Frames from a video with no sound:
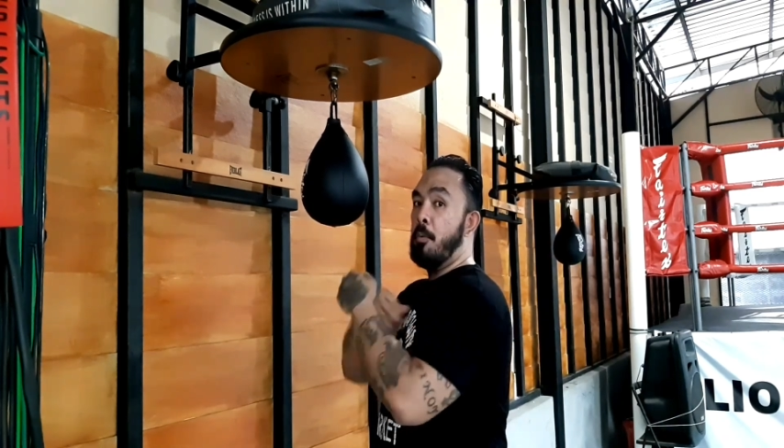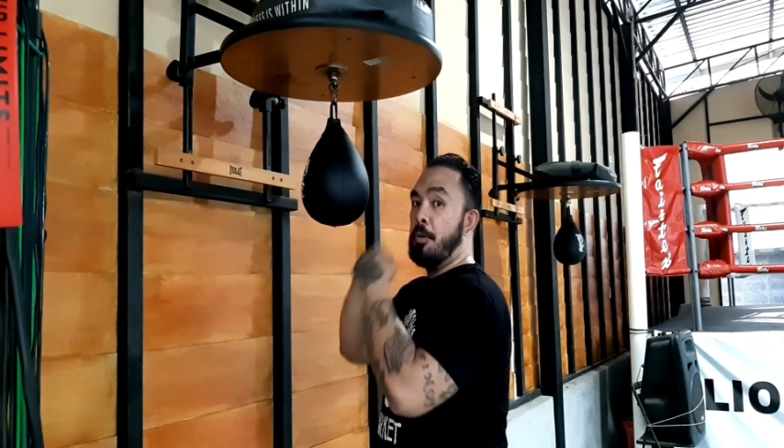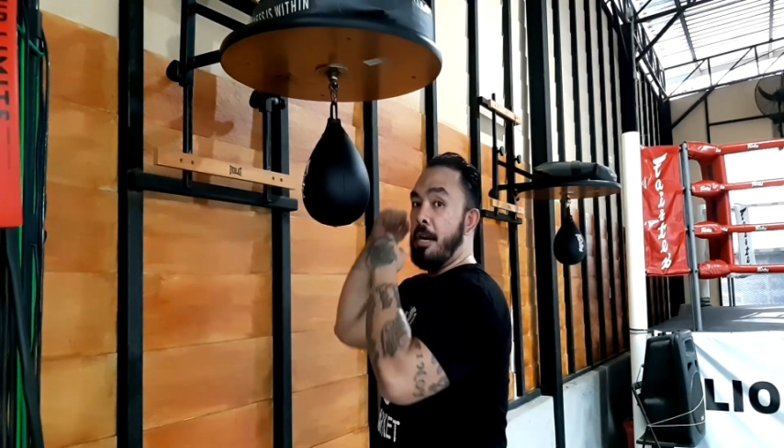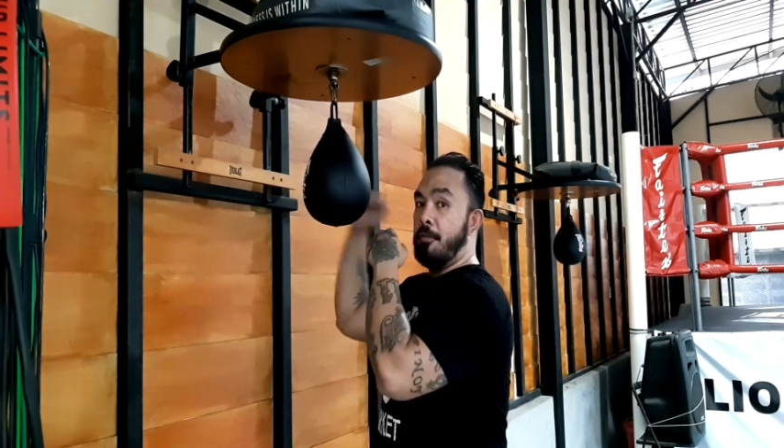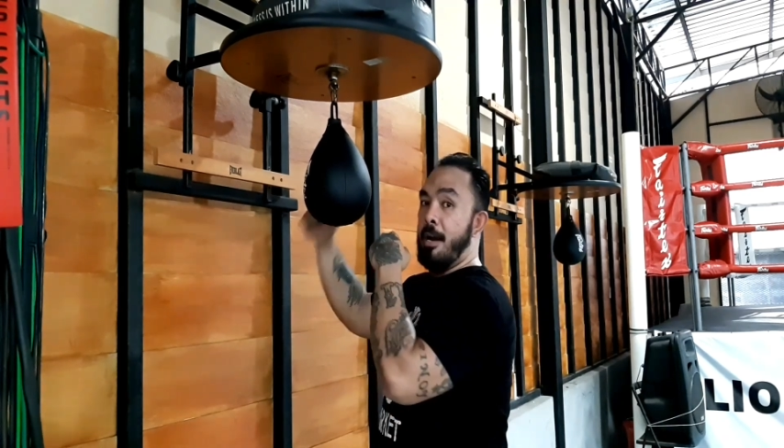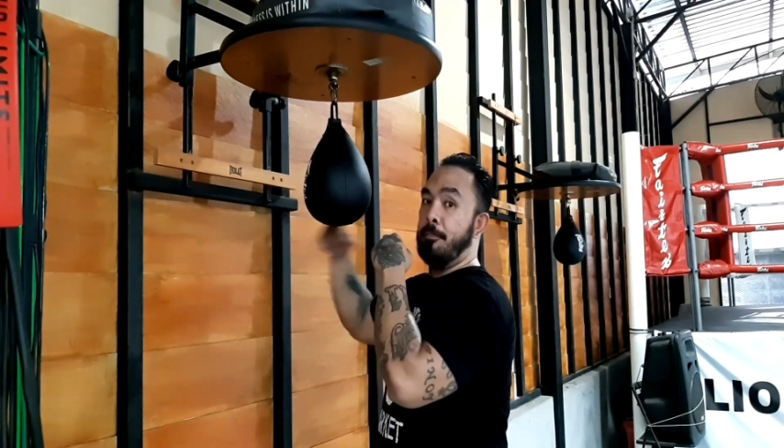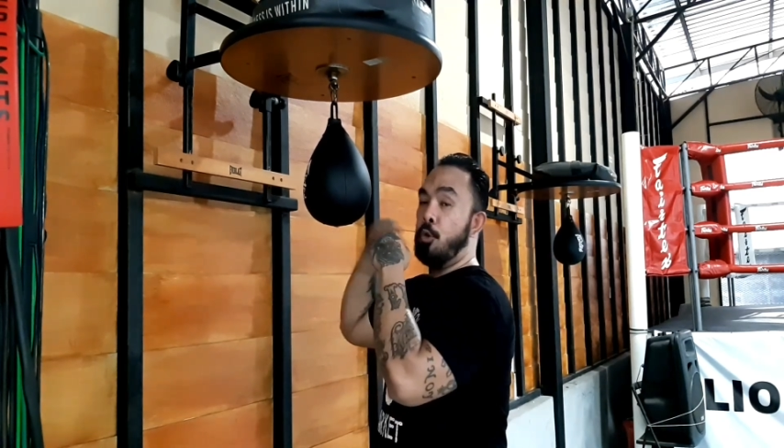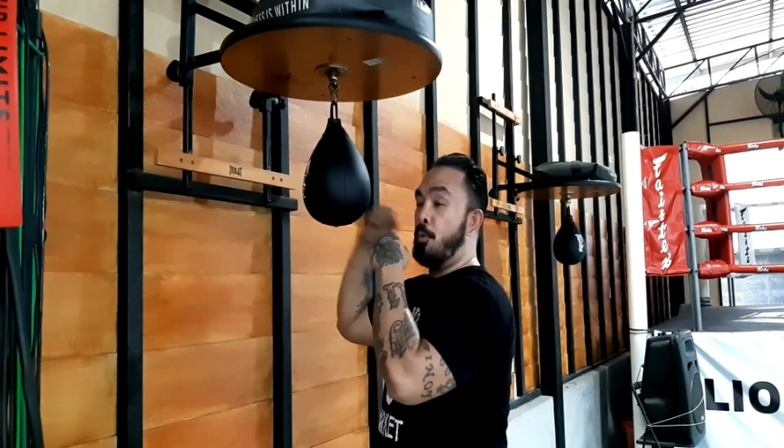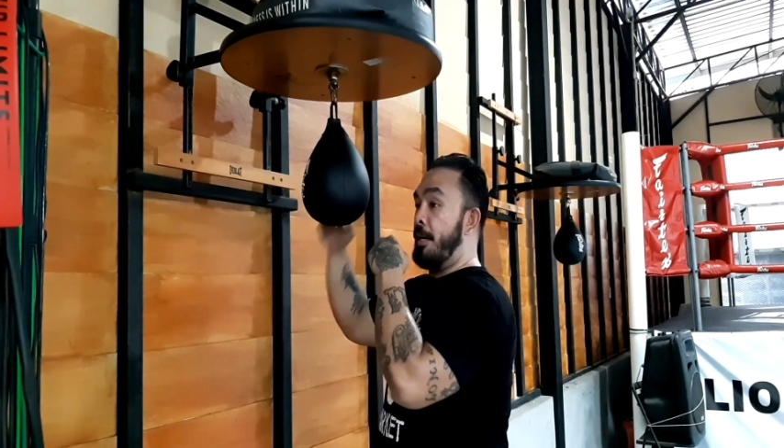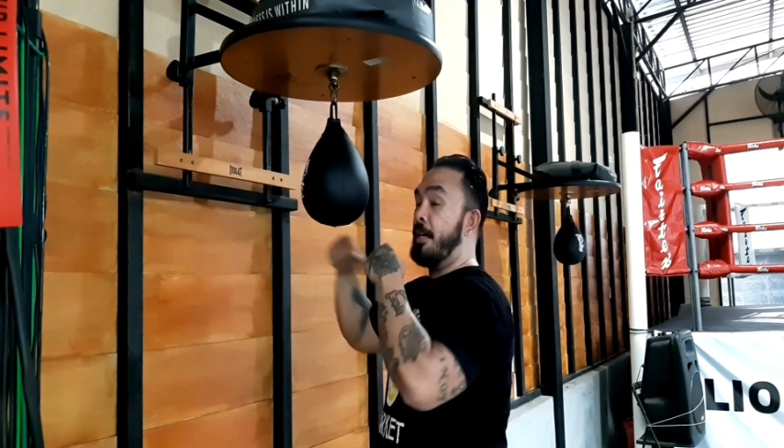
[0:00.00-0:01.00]
whenever I'm
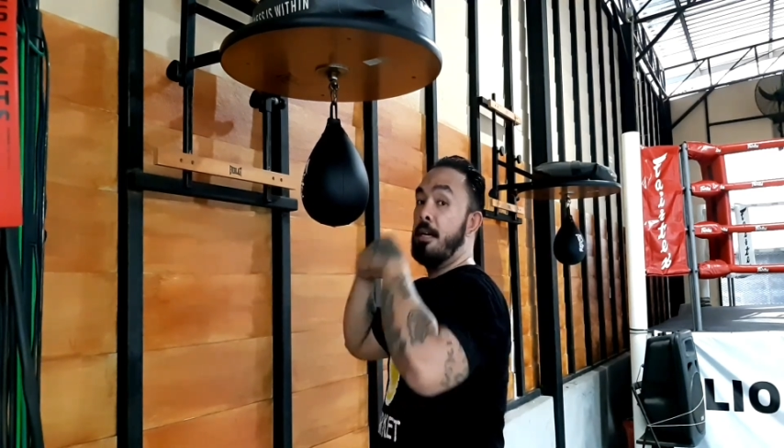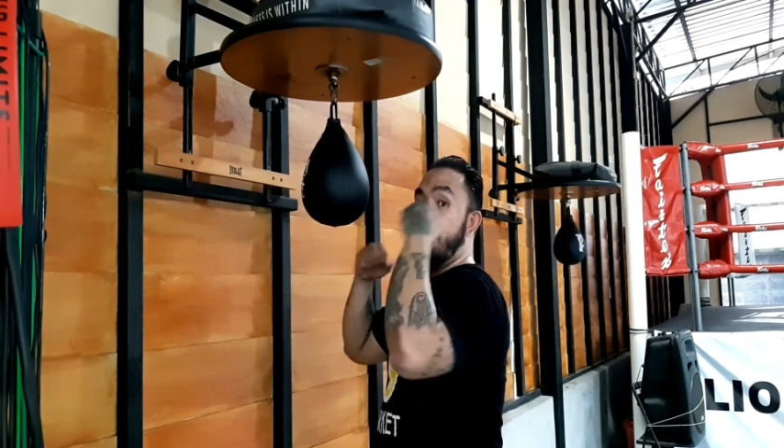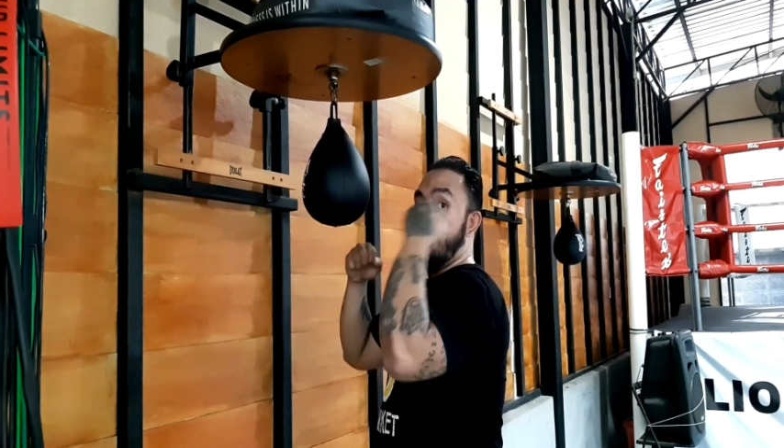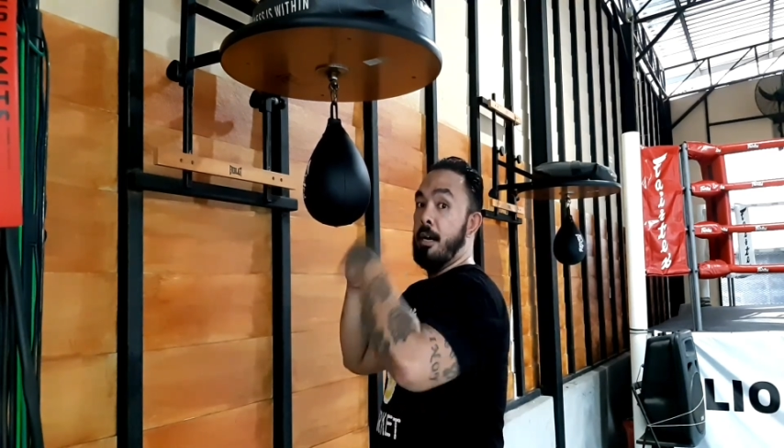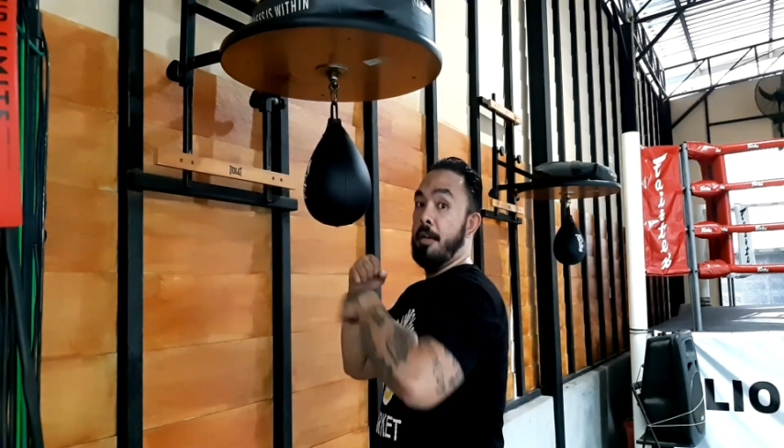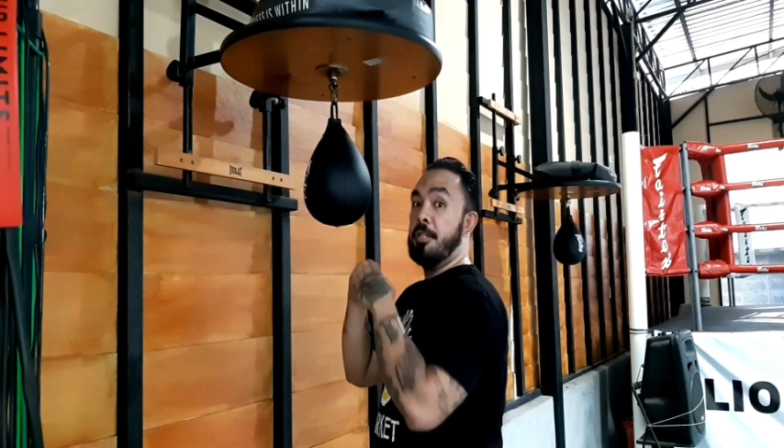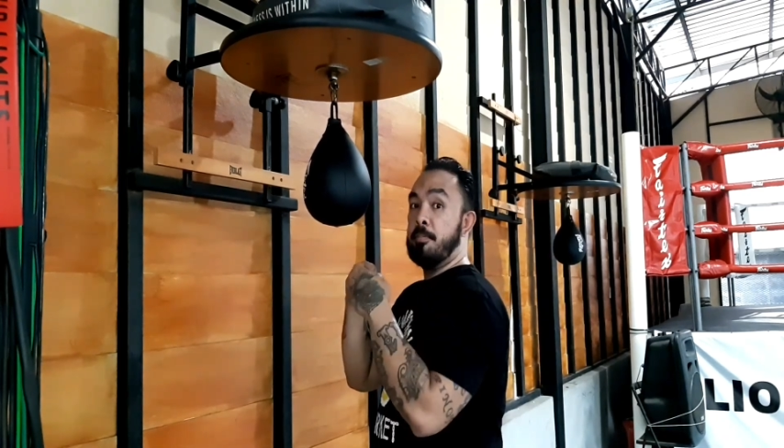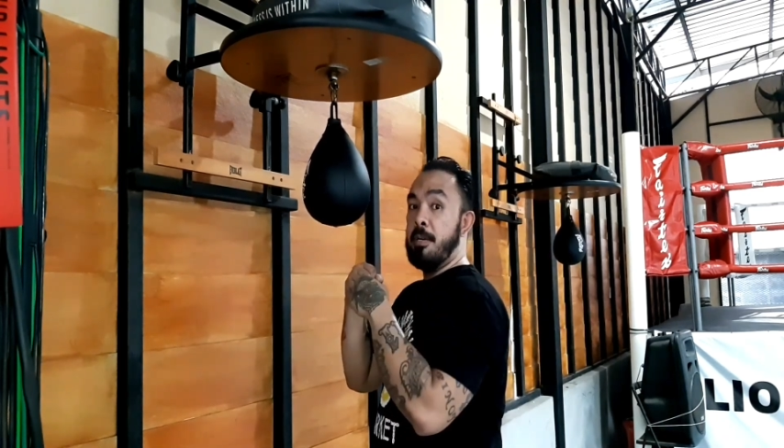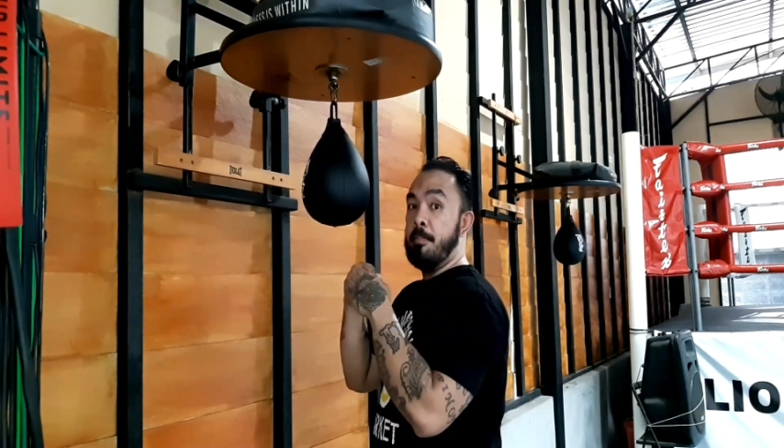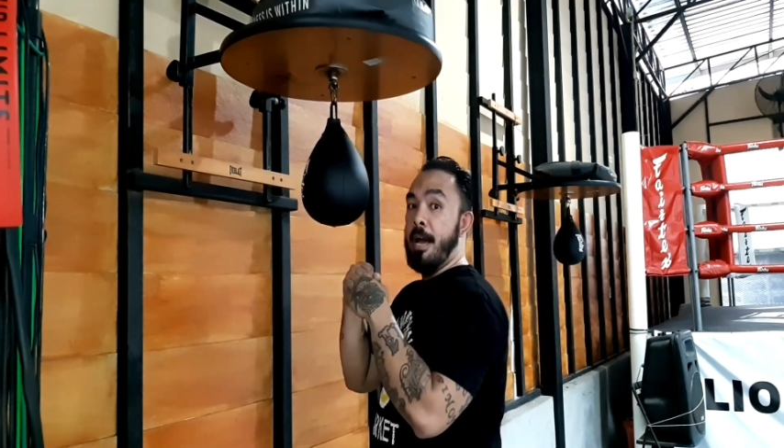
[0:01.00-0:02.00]
doing the
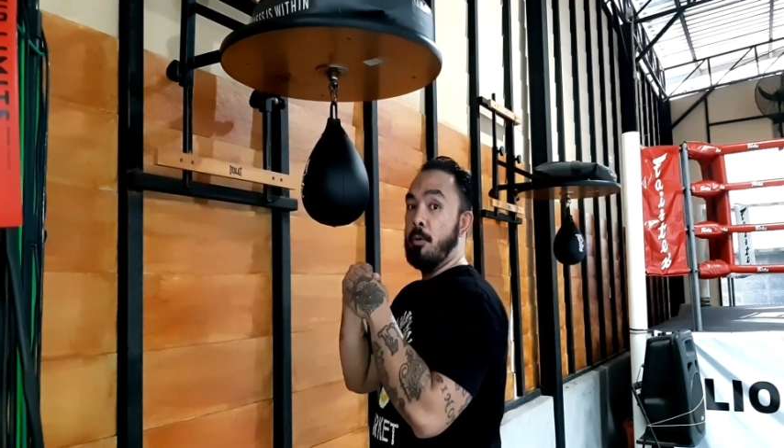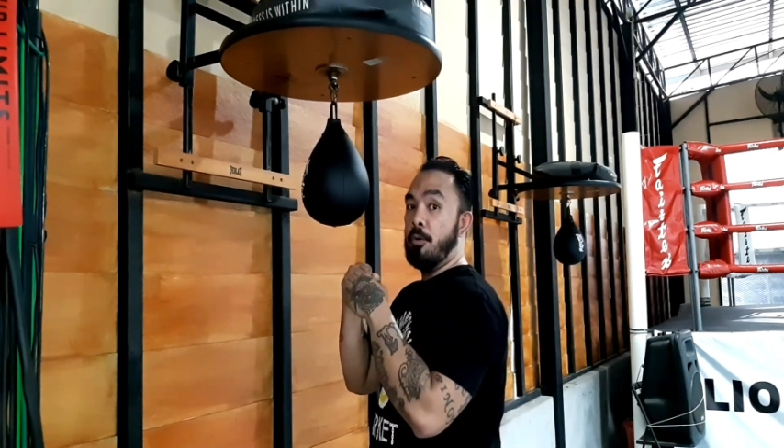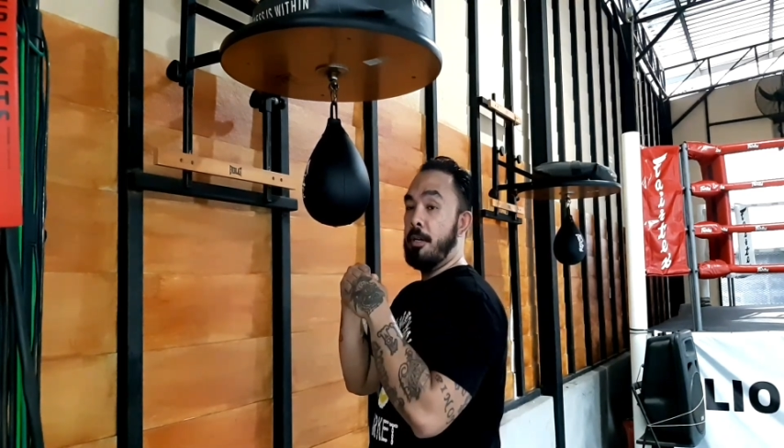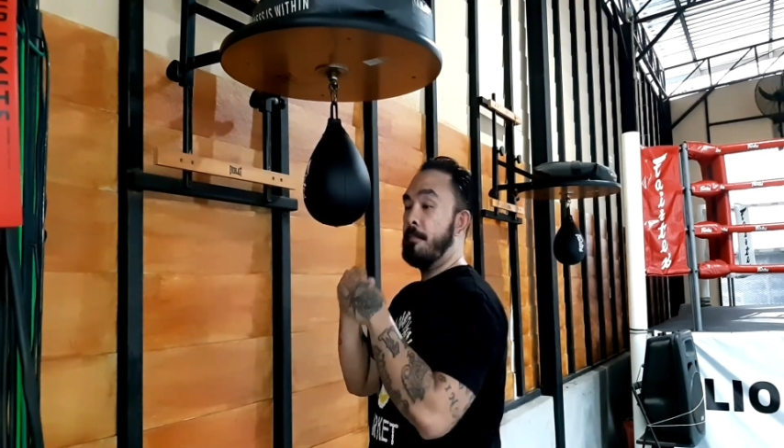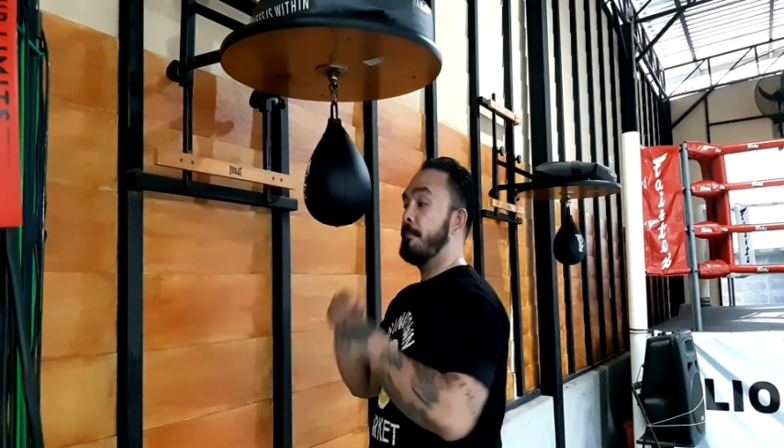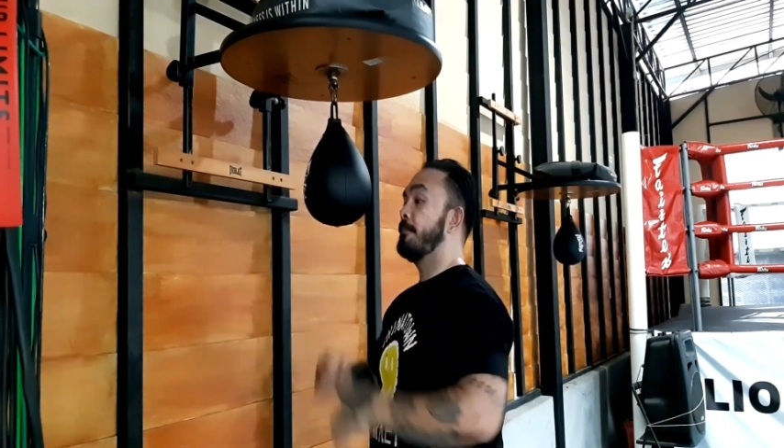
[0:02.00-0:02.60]
speed bag work.